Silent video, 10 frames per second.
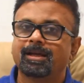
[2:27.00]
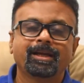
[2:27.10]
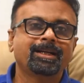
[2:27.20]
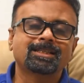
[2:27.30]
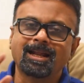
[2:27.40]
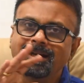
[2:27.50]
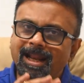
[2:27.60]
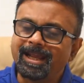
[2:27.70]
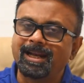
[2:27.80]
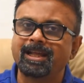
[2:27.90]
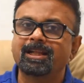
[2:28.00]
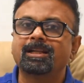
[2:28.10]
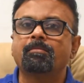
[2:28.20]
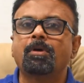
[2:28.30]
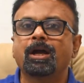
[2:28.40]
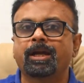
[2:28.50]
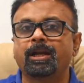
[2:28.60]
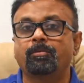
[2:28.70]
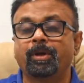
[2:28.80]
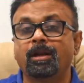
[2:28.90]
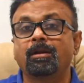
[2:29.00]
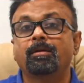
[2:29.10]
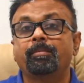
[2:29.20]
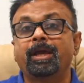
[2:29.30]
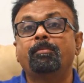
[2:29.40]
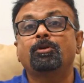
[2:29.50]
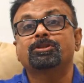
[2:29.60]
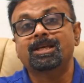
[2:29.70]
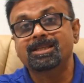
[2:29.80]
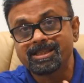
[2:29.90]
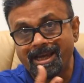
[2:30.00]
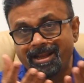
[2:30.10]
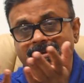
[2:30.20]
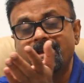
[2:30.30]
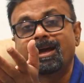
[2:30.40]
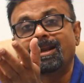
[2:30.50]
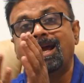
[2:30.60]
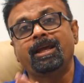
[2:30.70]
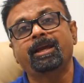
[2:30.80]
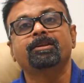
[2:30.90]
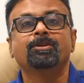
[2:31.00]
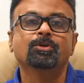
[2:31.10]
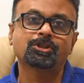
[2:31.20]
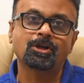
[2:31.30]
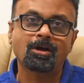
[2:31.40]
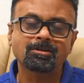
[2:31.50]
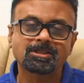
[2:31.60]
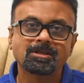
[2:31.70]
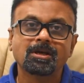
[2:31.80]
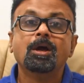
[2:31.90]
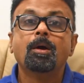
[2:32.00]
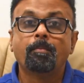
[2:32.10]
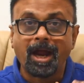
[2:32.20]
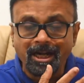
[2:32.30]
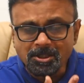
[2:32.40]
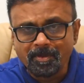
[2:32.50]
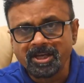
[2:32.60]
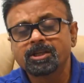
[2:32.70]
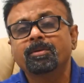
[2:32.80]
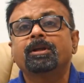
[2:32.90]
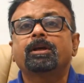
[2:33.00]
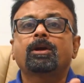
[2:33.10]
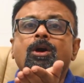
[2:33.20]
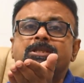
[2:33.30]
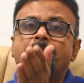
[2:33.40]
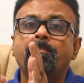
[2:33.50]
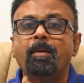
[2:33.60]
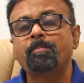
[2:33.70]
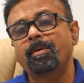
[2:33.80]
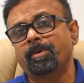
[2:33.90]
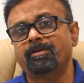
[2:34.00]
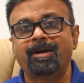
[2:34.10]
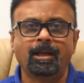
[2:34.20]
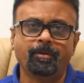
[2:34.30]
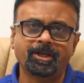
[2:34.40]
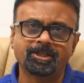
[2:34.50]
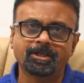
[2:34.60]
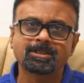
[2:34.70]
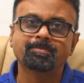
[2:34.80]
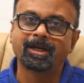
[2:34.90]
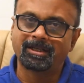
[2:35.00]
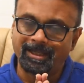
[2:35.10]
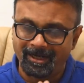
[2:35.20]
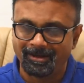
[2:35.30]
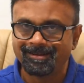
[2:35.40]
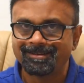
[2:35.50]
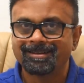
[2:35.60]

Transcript: it's unlikely that the market will be able to sustain a rally in those stocks. Participation will cause a bump up in valuations, but then